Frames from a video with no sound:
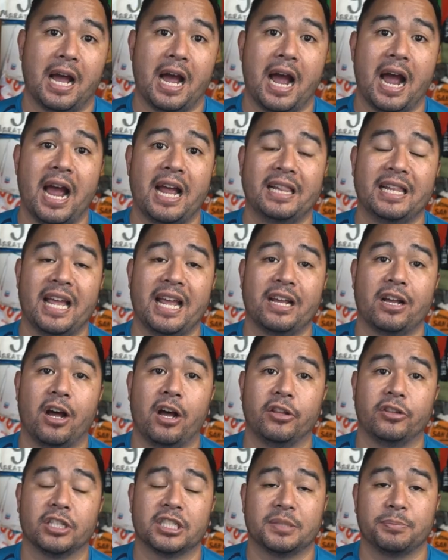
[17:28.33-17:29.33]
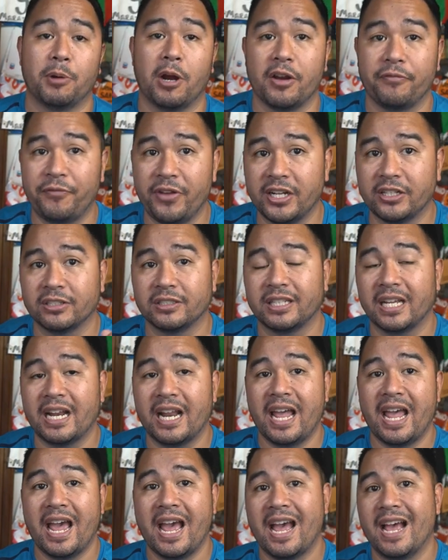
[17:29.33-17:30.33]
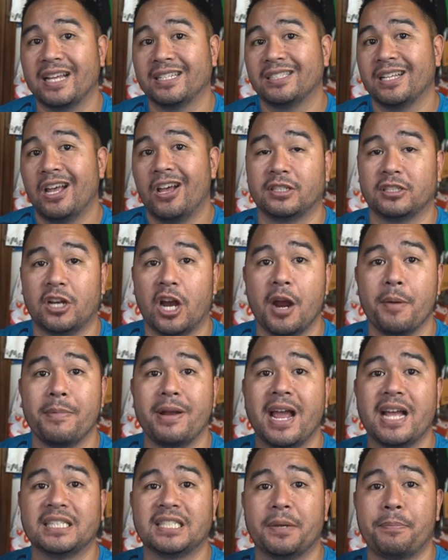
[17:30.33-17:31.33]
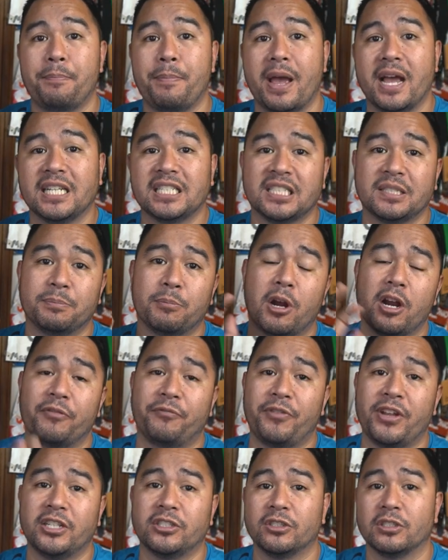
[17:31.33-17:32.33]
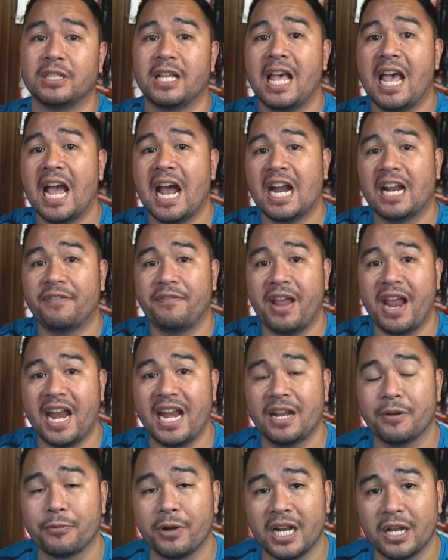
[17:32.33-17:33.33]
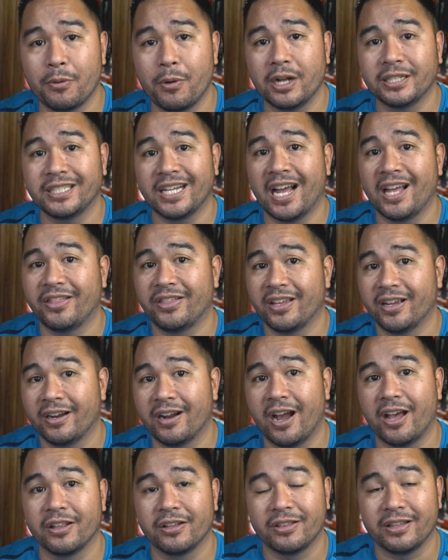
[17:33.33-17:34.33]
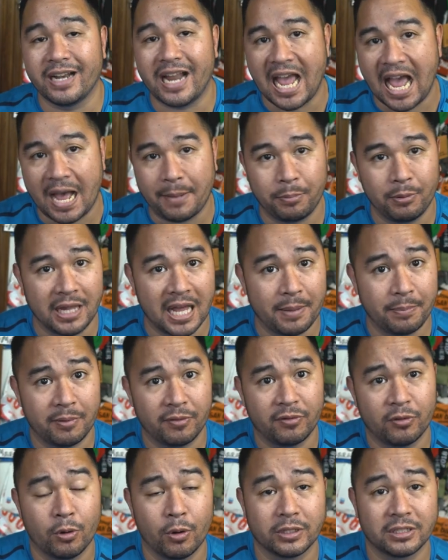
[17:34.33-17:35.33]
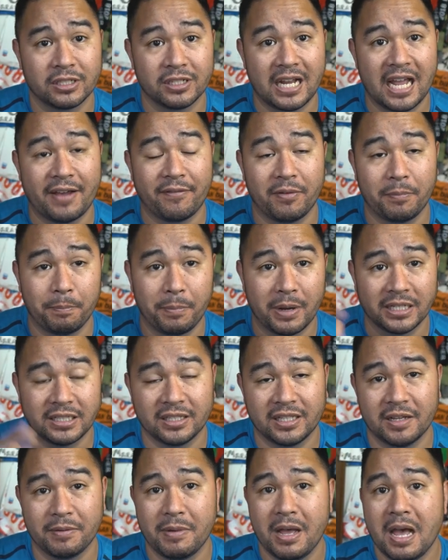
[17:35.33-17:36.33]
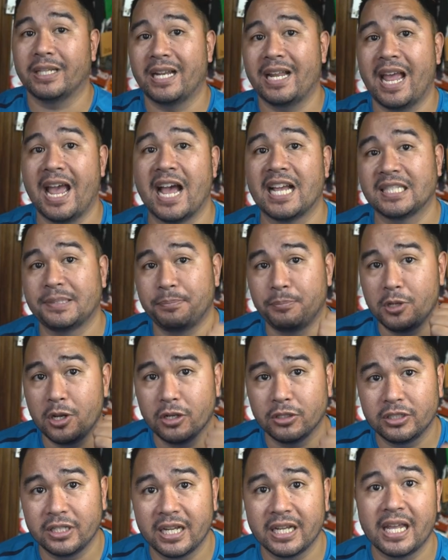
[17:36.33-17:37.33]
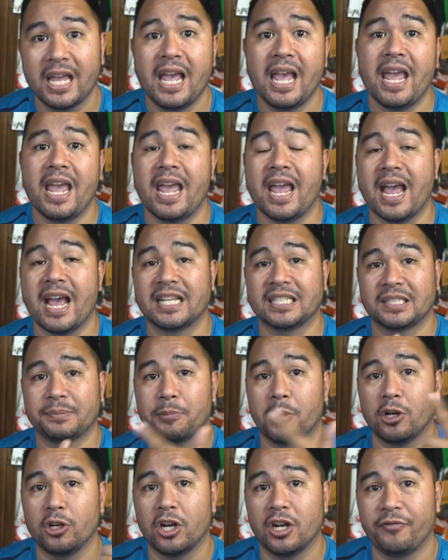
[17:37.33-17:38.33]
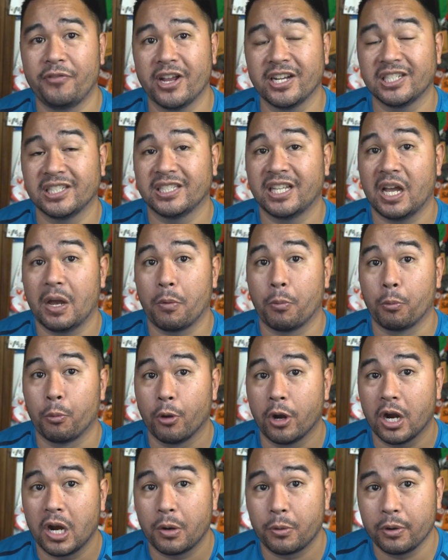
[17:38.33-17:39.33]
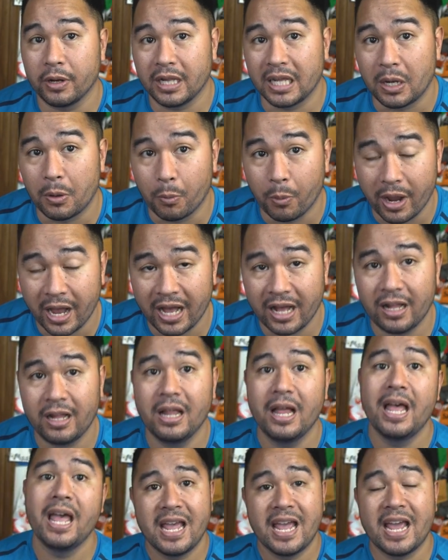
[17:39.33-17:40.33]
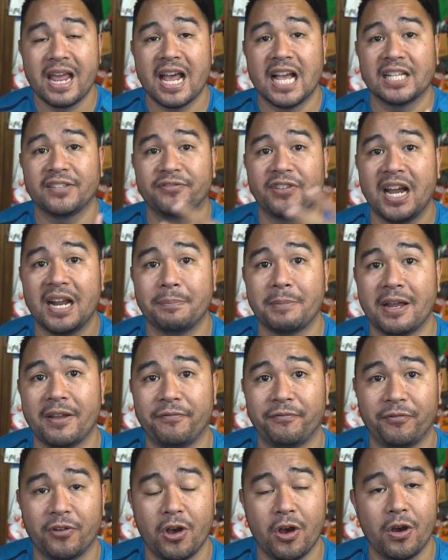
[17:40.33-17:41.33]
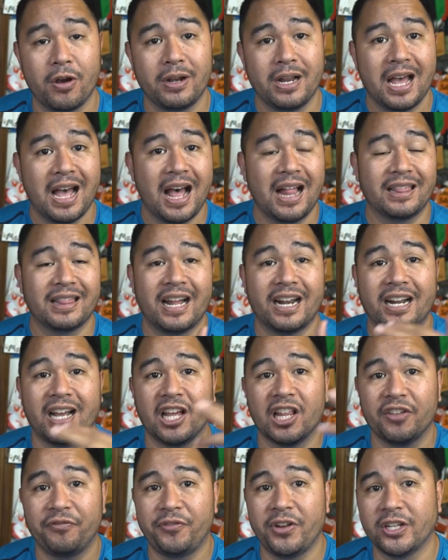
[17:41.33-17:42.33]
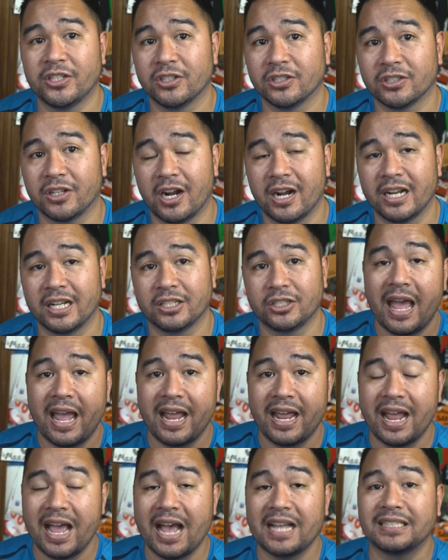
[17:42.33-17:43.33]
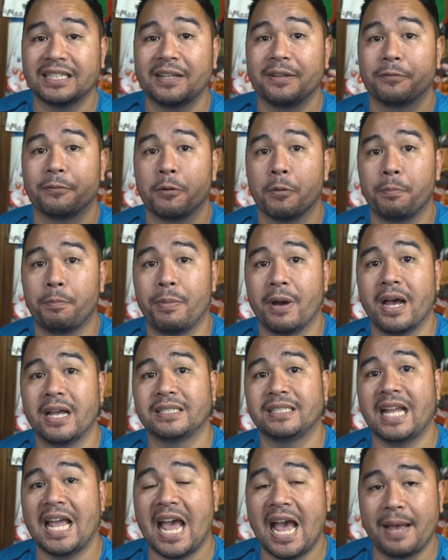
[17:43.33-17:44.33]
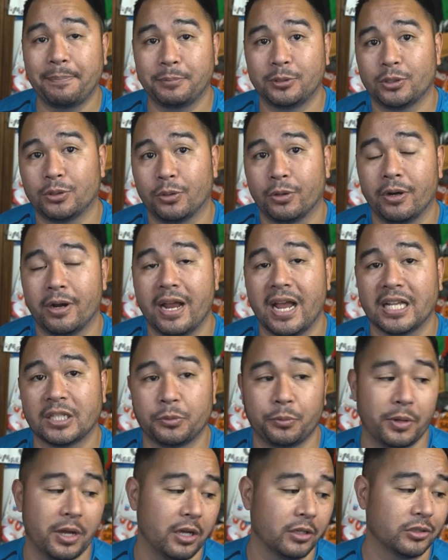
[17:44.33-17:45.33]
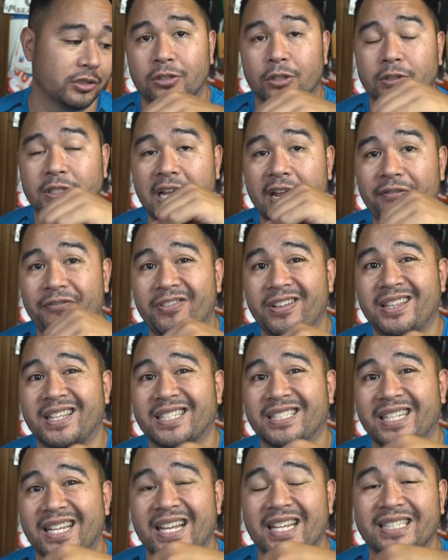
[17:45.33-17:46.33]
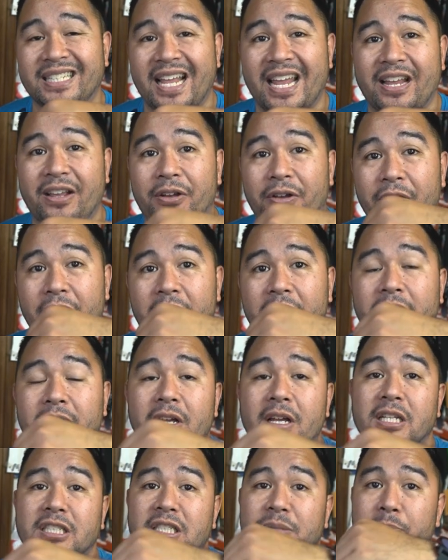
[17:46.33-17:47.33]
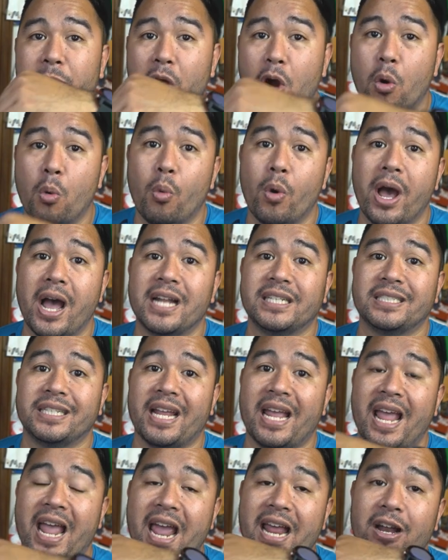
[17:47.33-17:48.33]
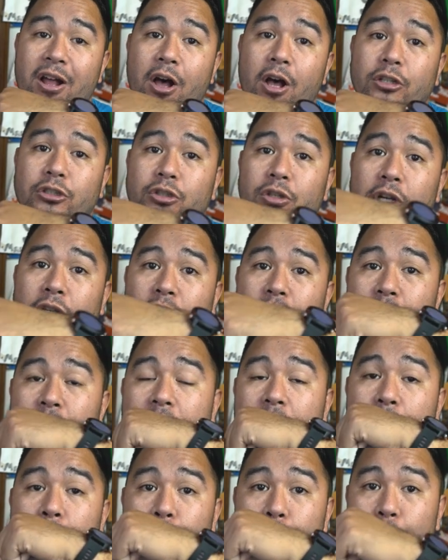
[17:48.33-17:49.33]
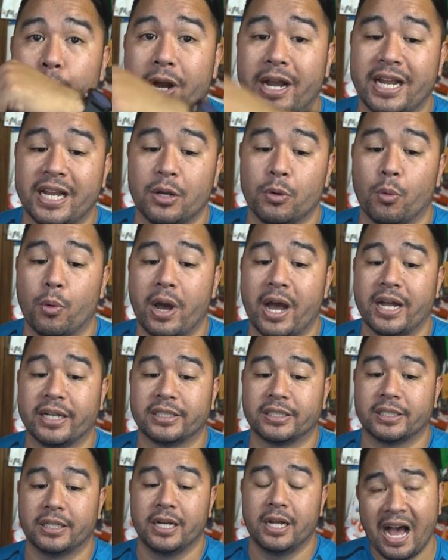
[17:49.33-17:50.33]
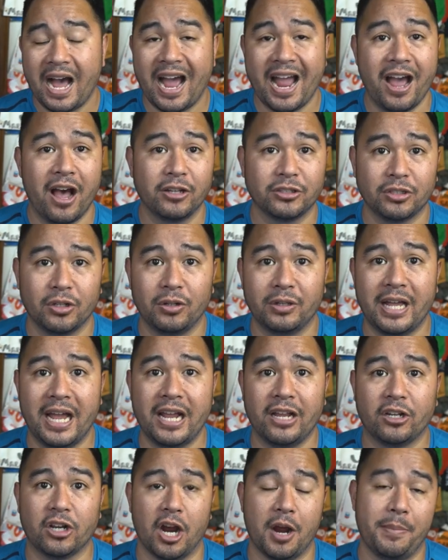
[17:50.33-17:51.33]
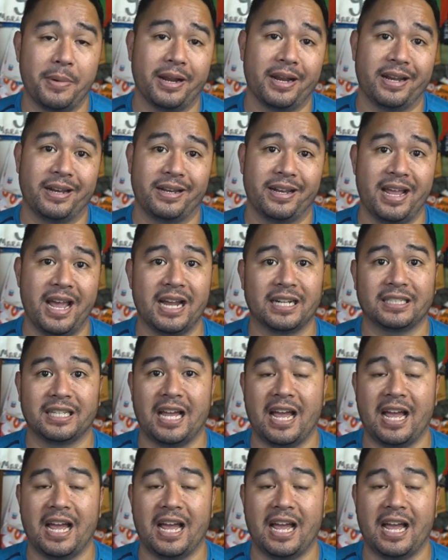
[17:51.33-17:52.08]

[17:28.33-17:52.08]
I like all the smart features that it has. Garmin has the best smart features out of any running watch out there other than Apple. Apple, of course, gonna have a bunch of them. It has music, it has smart notifications that work really well. It has Find My Phone, a lot of other features on it. It has a robust app store as well. So definitely this is a good smart watch and also a good running watch. I also like Garmin Connect.